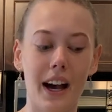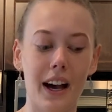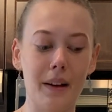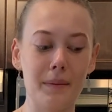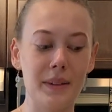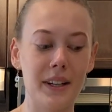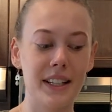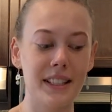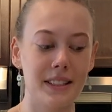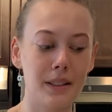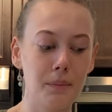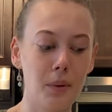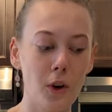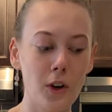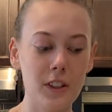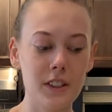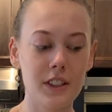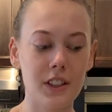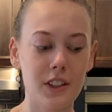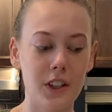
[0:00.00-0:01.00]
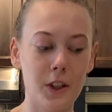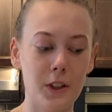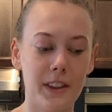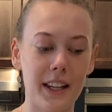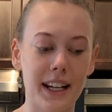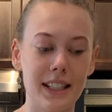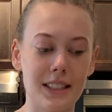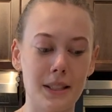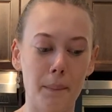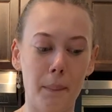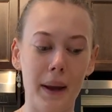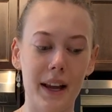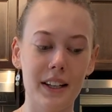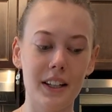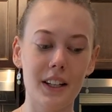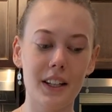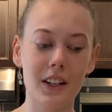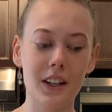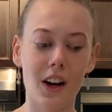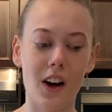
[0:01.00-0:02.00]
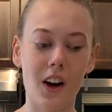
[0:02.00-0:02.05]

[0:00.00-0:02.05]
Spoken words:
It is important to note that depending